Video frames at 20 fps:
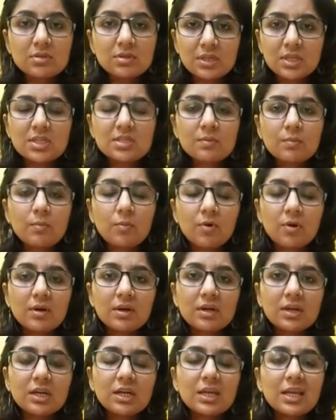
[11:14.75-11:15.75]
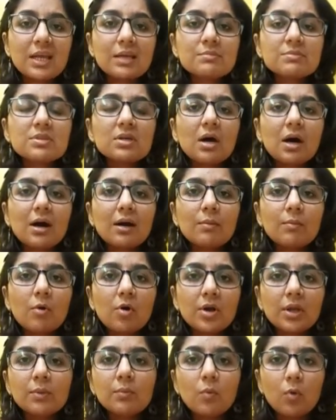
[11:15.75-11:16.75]
It is important, it keeps our
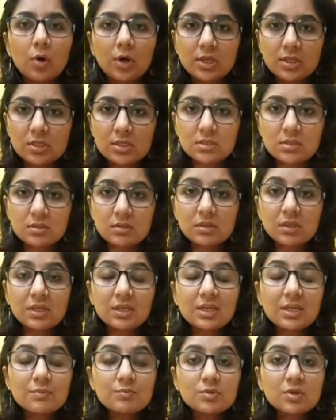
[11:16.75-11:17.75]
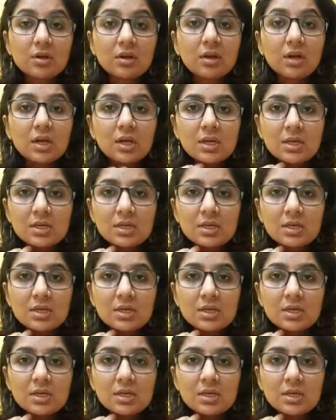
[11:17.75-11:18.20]
body moist, okay, it keeps our